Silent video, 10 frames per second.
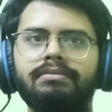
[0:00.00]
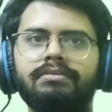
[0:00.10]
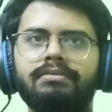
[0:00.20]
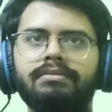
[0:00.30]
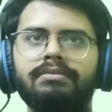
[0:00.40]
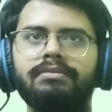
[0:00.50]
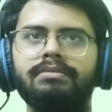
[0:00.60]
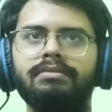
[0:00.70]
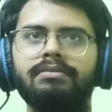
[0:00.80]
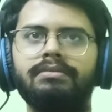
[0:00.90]

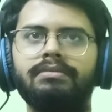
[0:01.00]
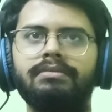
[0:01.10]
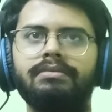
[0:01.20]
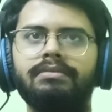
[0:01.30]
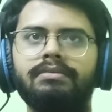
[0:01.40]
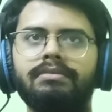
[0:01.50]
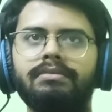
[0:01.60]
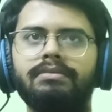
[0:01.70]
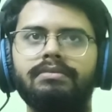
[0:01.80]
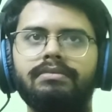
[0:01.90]

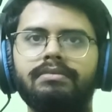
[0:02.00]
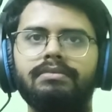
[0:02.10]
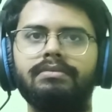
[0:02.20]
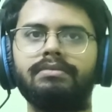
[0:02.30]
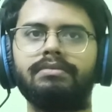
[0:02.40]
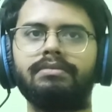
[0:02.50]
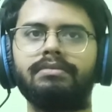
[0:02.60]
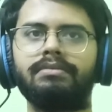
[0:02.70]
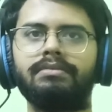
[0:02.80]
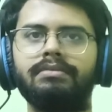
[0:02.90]

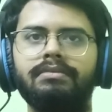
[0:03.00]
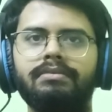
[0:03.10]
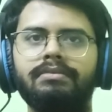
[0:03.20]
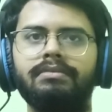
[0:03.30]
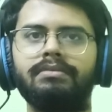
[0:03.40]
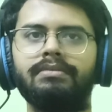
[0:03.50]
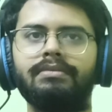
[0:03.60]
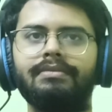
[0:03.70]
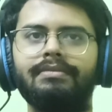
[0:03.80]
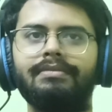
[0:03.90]

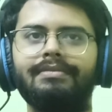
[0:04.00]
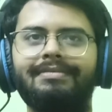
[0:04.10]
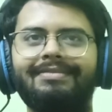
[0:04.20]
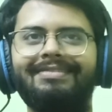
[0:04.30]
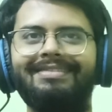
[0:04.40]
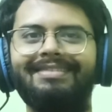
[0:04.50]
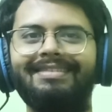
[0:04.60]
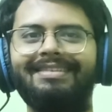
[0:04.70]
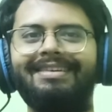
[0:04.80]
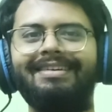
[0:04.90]

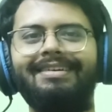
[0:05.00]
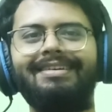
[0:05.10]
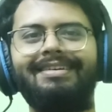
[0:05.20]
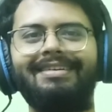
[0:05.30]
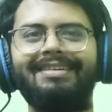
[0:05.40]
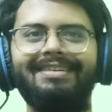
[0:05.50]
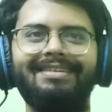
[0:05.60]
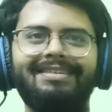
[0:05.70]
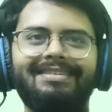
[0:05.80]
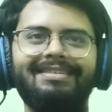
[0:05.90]

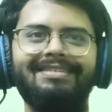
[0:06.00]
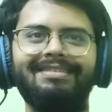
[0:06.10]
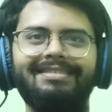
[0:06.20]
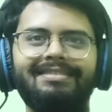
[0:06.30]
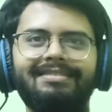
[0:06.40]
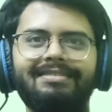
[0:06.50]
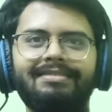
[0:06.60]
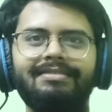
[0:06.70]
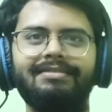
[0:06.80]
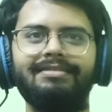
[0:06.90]

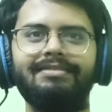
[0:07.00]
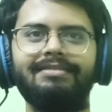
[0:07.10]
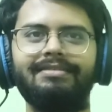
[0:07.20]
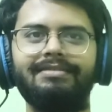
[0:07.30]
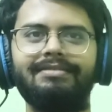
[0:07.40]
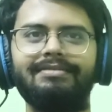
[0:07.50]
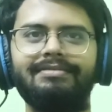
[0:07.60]
(silence)